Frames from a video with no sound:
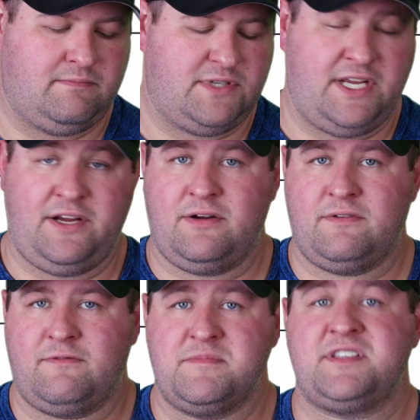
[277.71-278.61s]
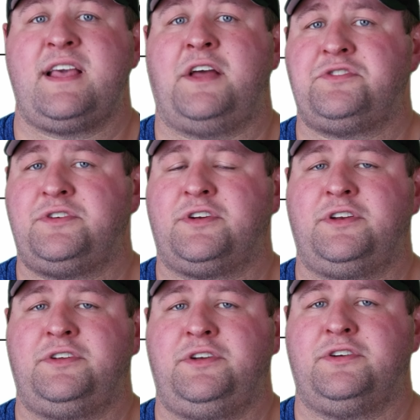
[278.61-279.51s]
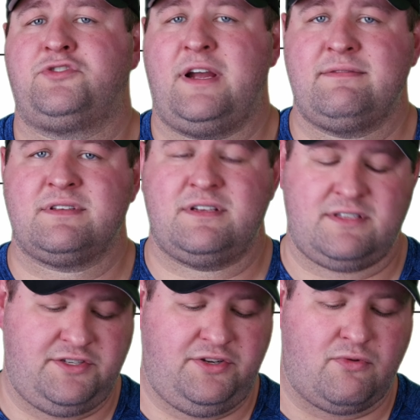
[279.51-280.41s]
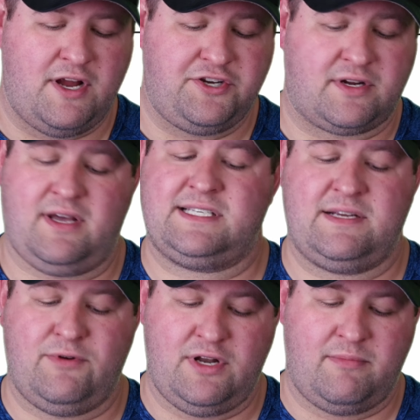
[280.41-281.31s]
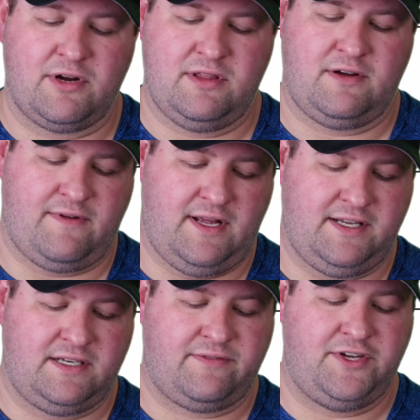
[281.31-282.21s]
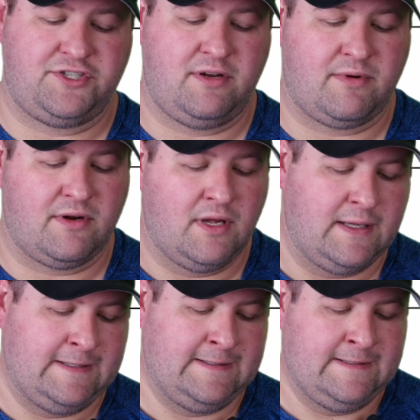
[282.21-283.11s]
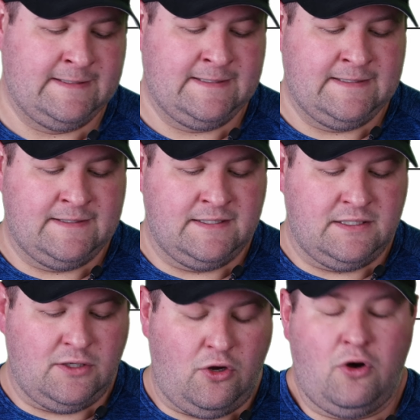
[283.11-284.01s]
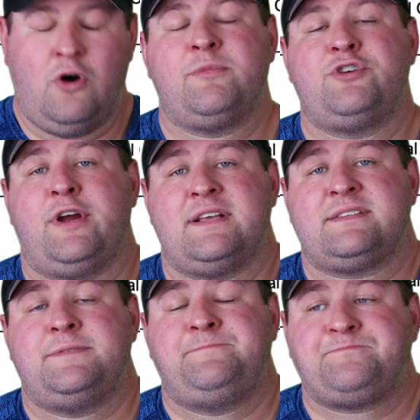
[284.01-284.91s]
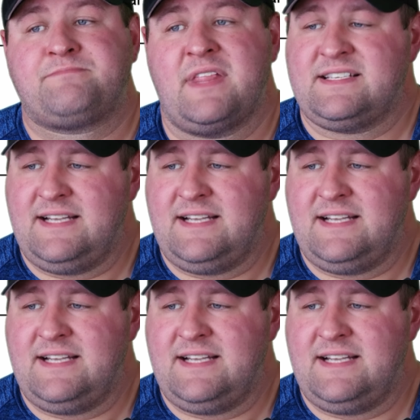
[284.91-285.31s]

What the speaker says: say you're from Saskatchewan, you're gonna do your driver's license, you would write your customer number in there for identification number. Home address is